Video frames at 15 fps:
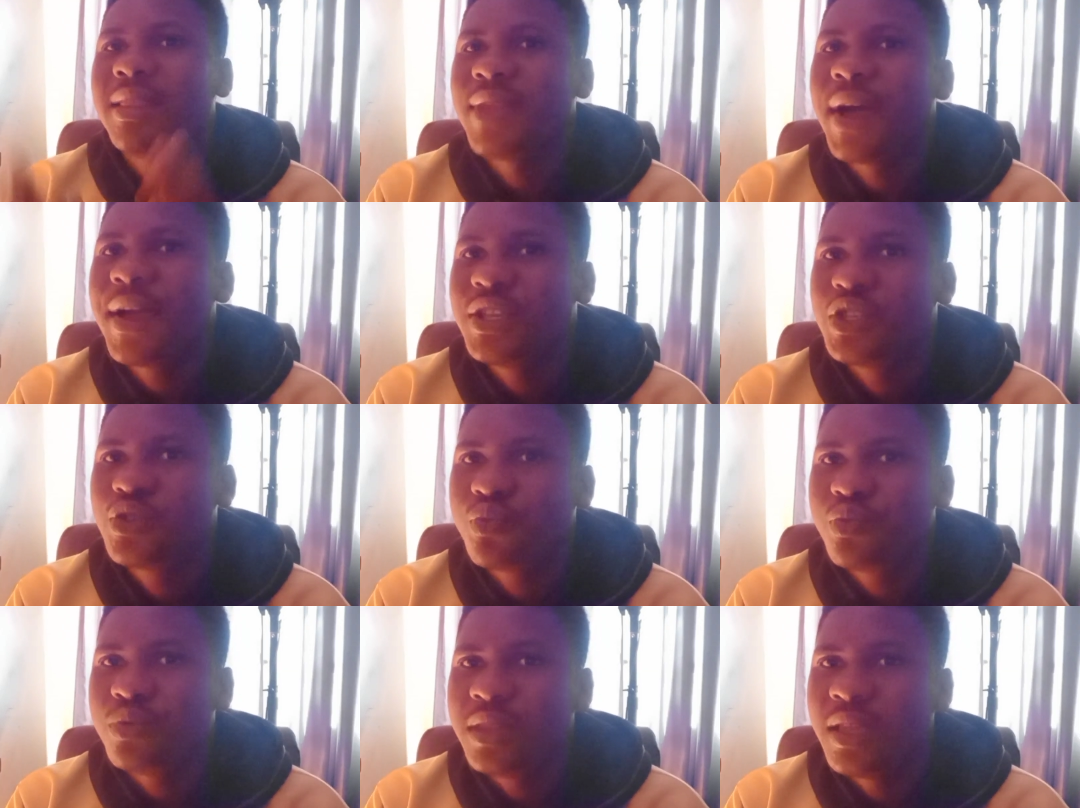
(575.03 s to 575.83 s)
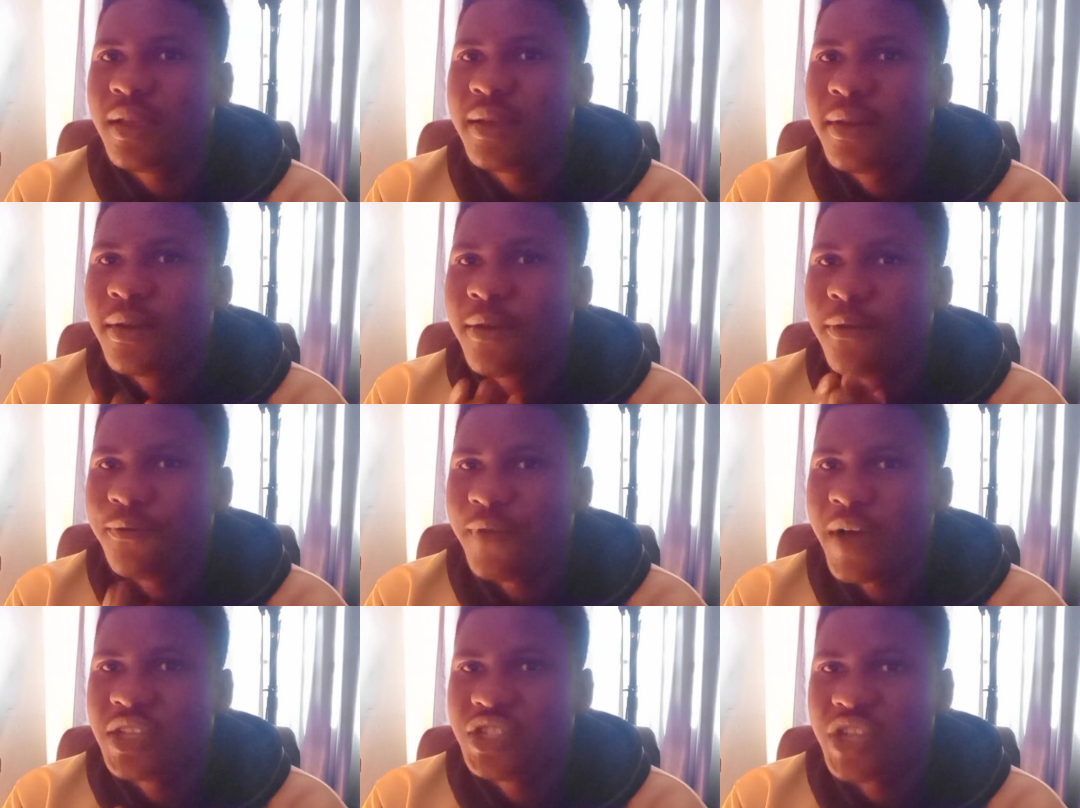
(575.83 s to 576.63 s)
That is the
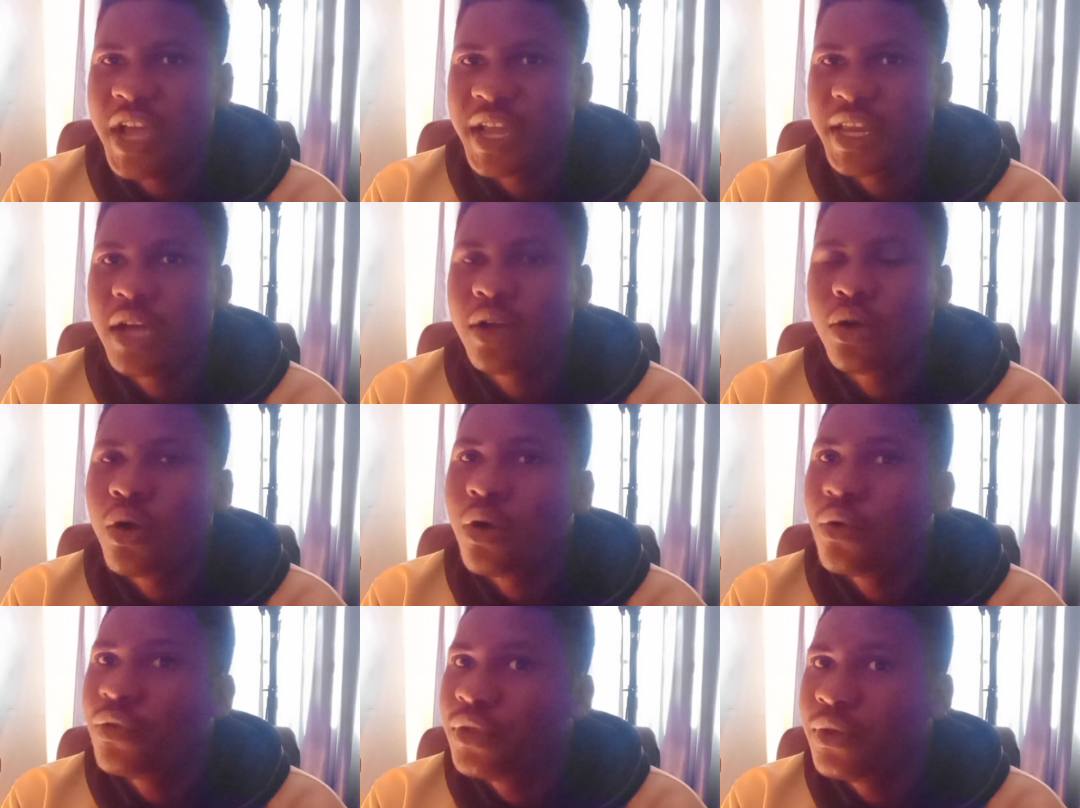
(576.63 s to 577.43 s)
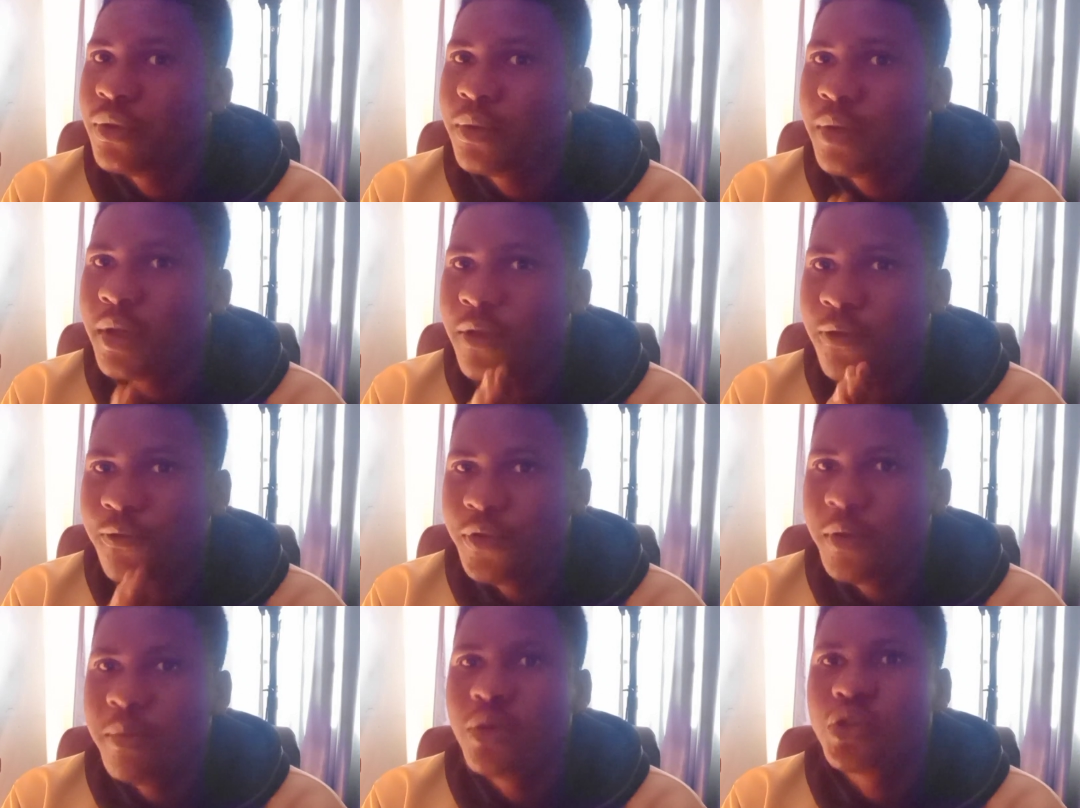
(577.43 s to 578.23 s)
vagina of the
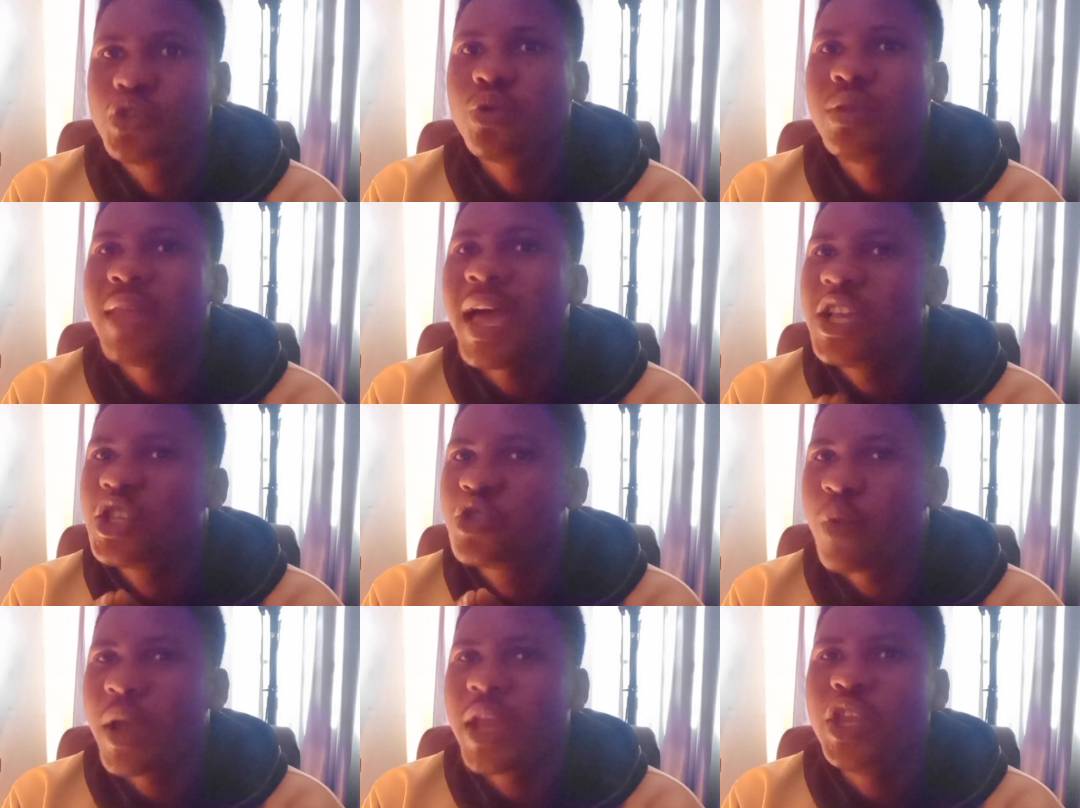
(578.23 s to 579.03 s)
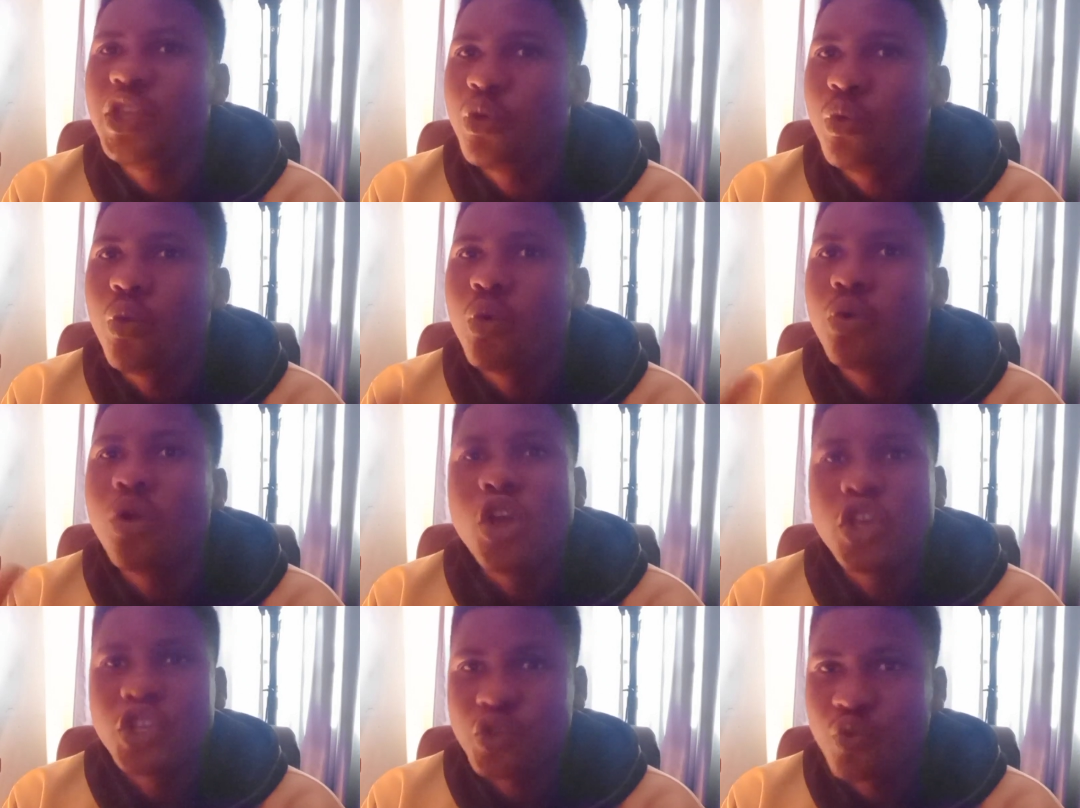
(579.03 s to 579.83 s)
female. So that is when you will
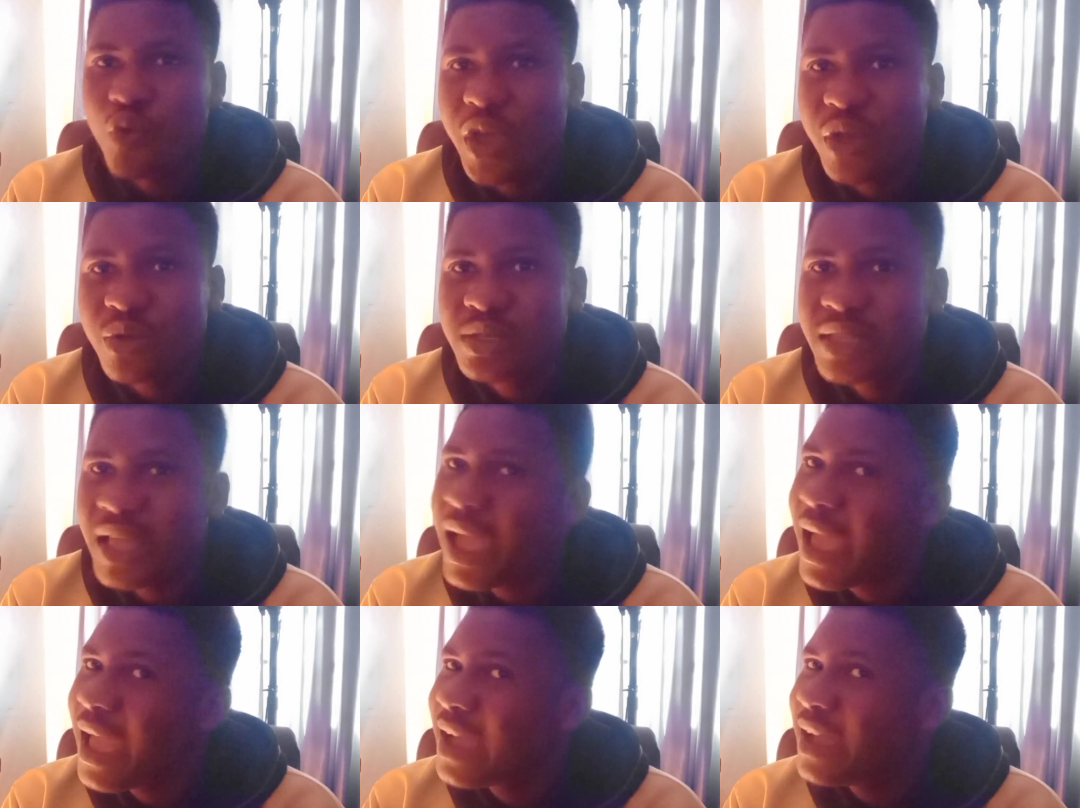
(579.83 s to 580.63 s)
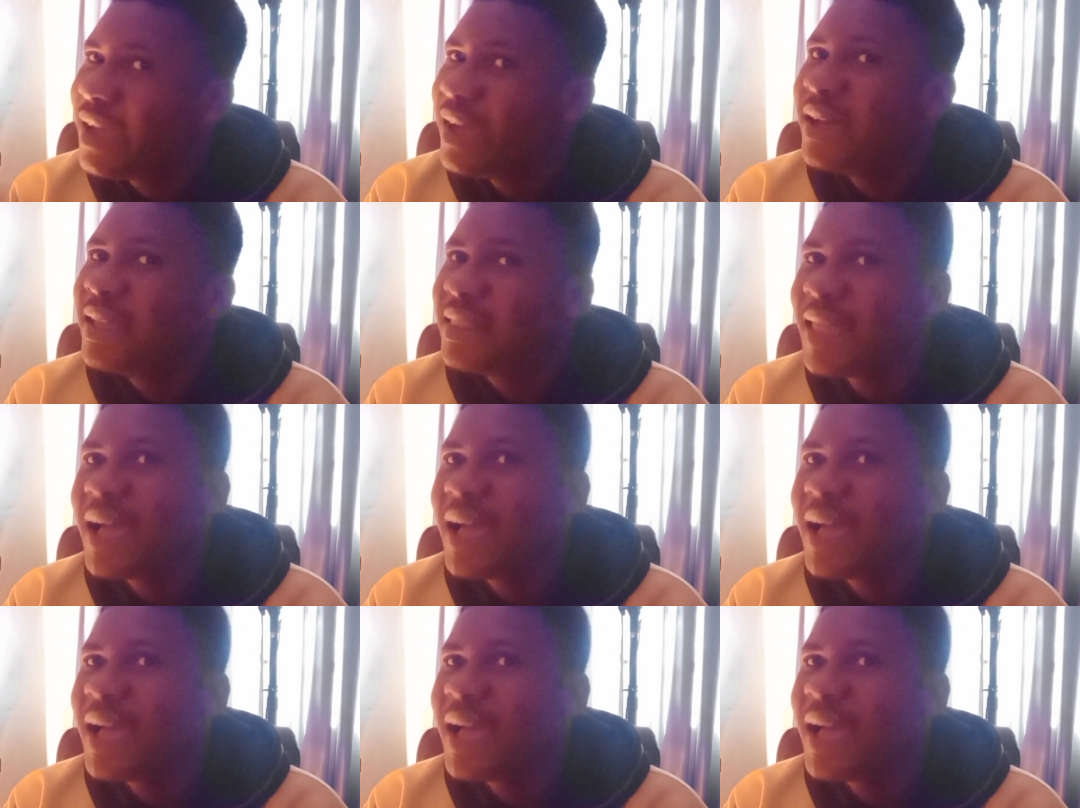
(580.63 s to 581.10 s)
squeeze the egg.